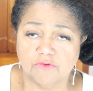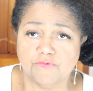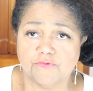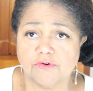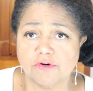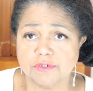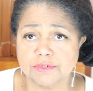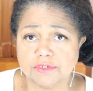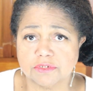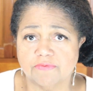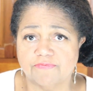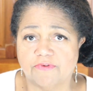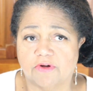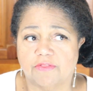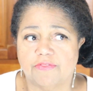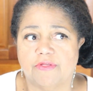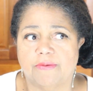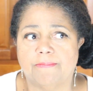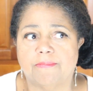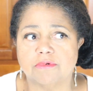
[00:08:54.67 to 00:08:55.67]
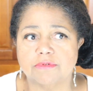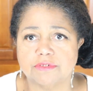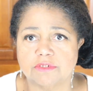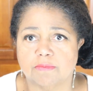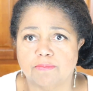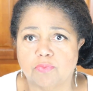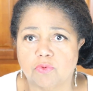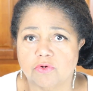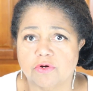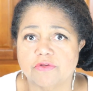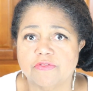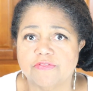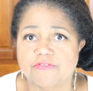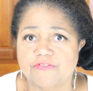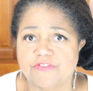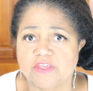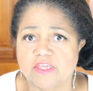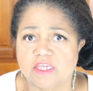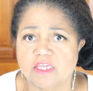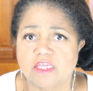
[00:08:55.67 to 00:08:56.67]
the most important
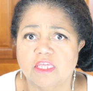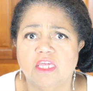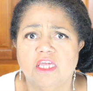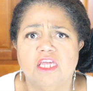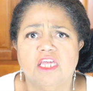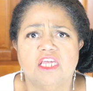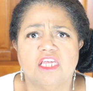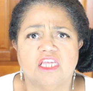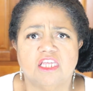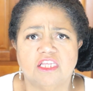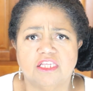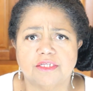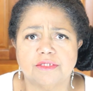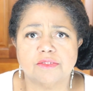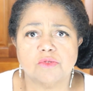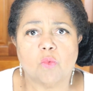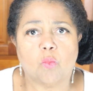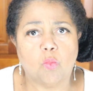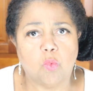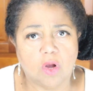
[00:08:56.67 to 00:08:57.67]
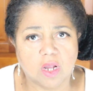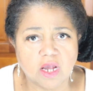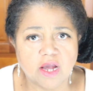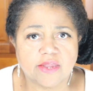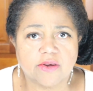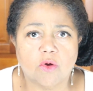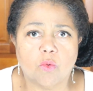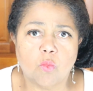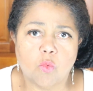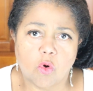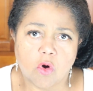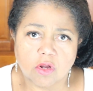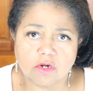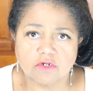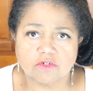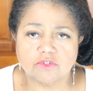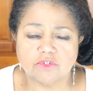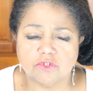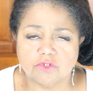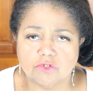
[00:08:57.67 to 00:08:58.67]
thing is what kind of
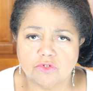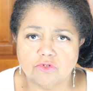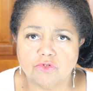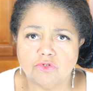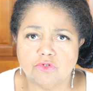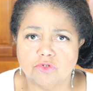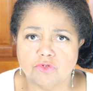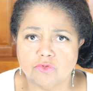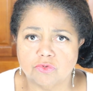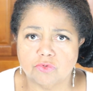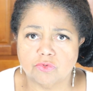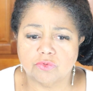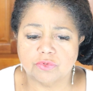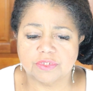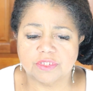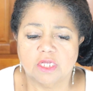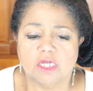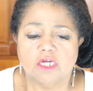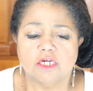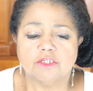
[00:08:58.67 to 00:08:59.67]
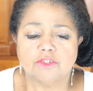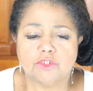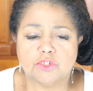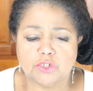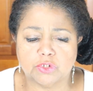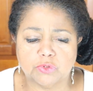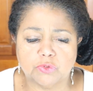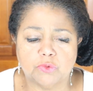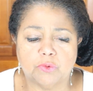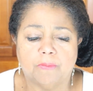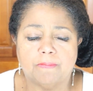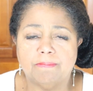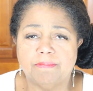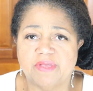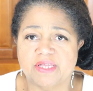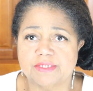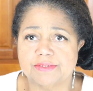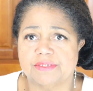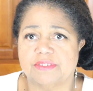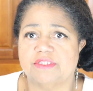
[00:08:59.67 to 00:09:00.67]
water do you use to
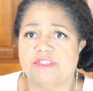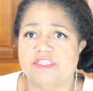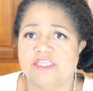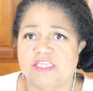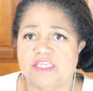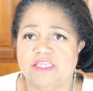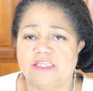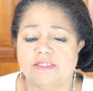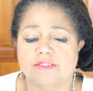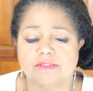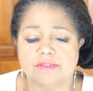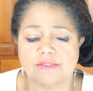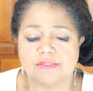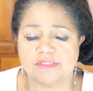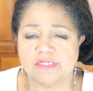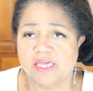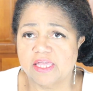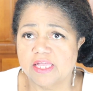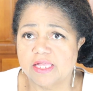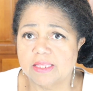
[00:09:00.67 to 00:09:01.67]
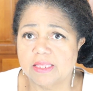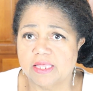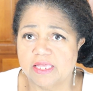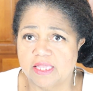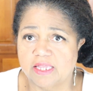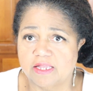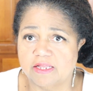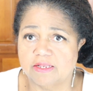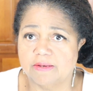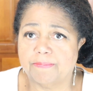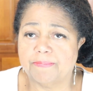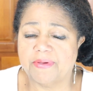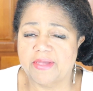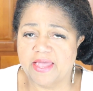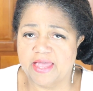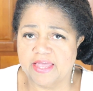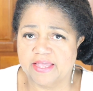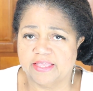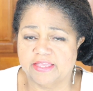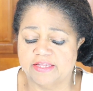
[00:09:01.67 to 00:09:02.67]
mix the saline
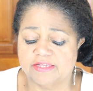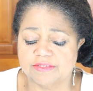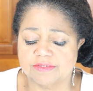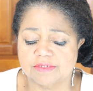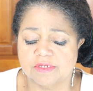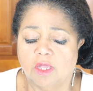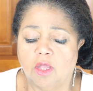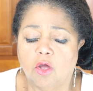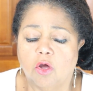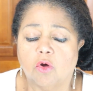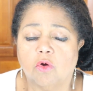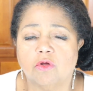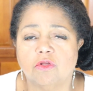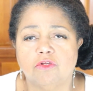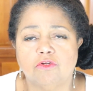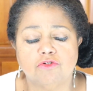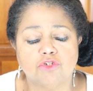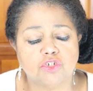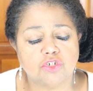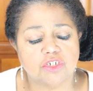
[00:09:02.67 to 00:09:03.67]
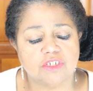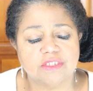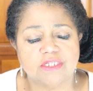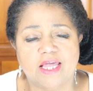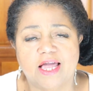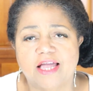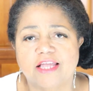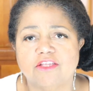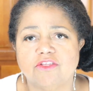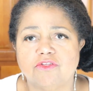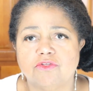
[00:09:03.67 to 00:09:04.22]
packets. You should not